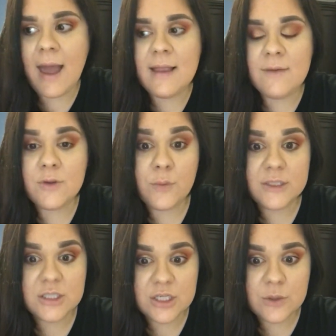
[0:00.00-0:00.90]
I didn't even know
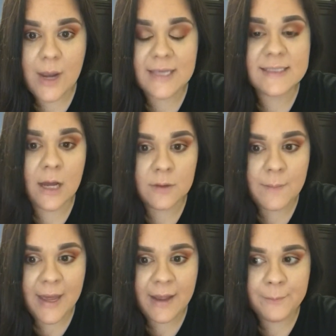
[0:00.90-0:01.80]
what to do. I sat on
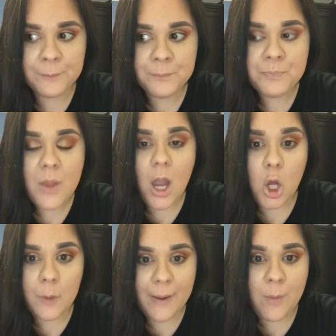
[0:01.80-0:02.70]
the bed,
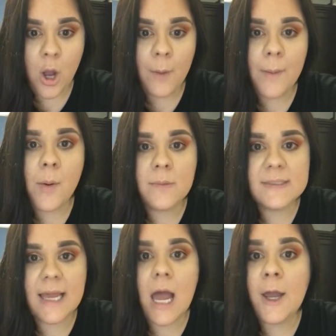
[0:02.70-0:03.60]
called my mom. My mom
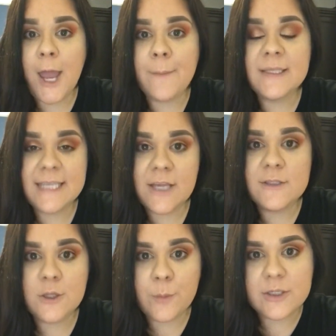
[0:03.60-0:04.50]
was like, "Okay, I'm gonna take you
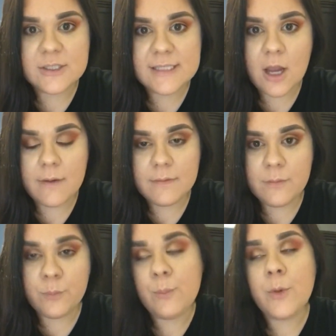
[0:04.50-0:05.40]
to the
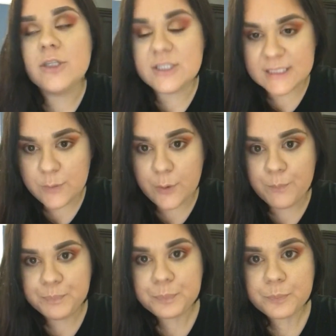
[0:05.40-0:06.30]
emergency
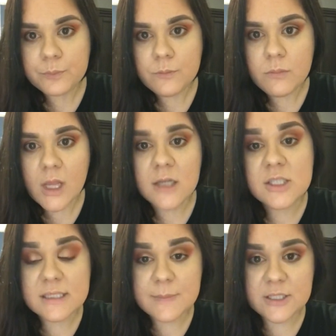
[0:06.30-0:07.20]
room,
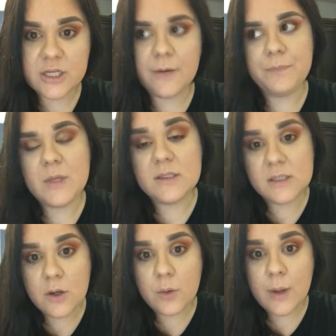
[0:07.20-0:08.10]
just to be sure."
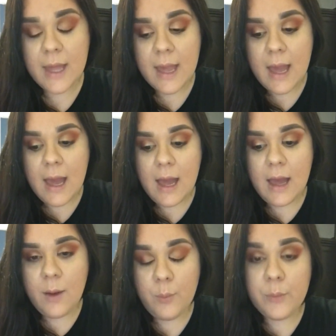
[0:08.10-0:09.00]
So
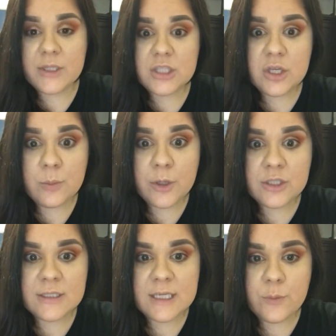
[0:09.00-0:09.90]
we went to the
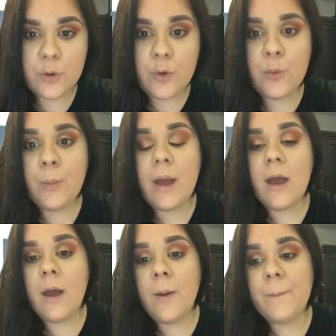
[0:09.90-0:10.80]
emergency room.
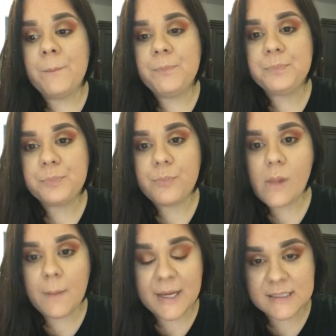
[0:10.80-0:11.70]

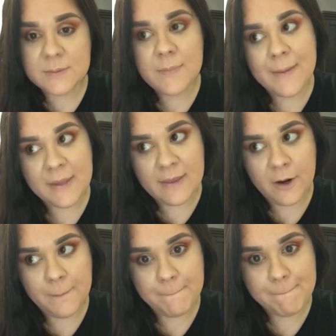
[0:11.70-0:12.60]
My husband met me
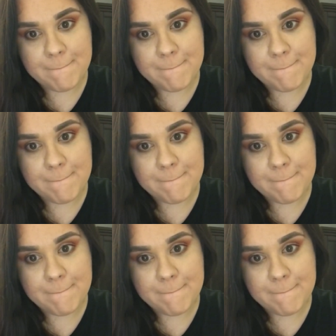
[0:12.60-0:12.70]
there,